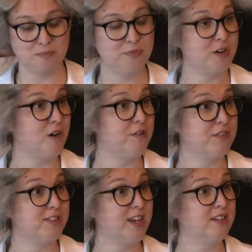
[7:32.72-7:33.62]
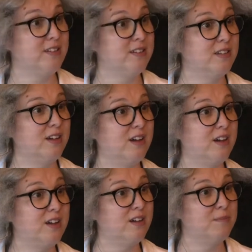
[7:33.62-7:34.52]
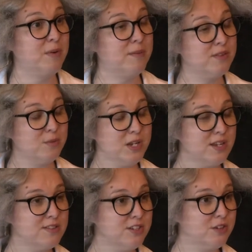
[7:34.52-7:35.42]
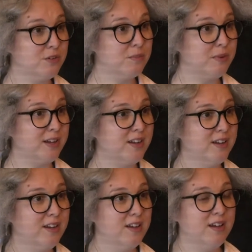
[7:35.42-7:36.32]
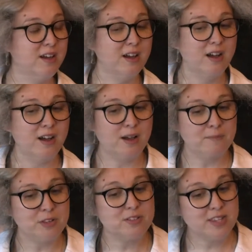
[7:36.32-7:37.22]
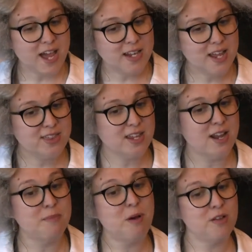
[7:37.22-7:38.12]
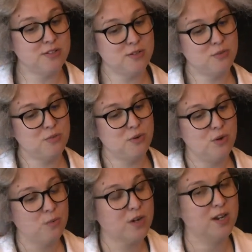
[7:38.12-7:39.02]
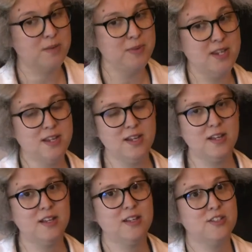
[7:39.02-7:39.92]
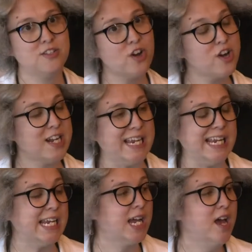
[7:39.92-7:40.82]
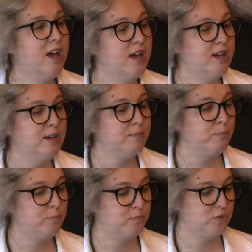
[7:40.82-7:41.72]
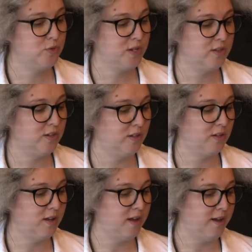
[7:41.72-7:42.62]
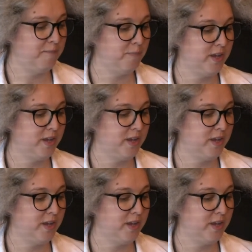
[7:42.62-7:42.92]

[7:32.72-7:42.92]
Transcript: start offering that uh, probably in the weekends too. But very cool. Um, there's that, and then i um, also we're going to be starting doing little um,